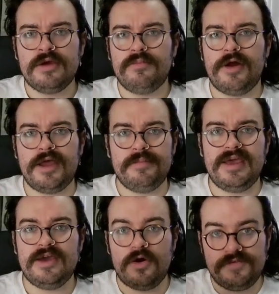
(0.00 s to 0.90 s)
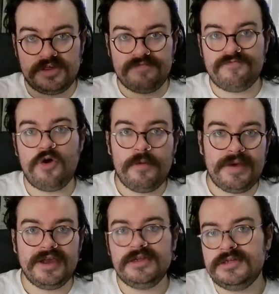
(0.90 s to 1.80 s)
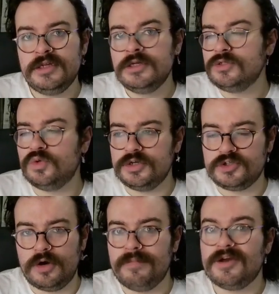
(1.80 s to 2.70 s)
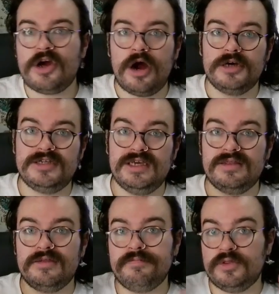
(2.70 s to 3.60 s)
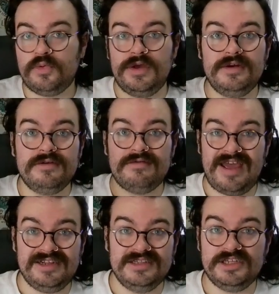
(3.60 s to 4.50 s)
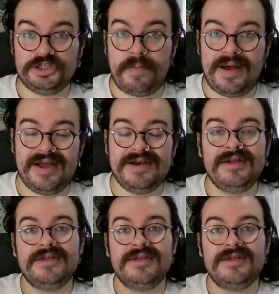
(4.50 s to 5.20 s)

Mariah May, obviously from England. Toni Storm cut her teeth between England and Japan.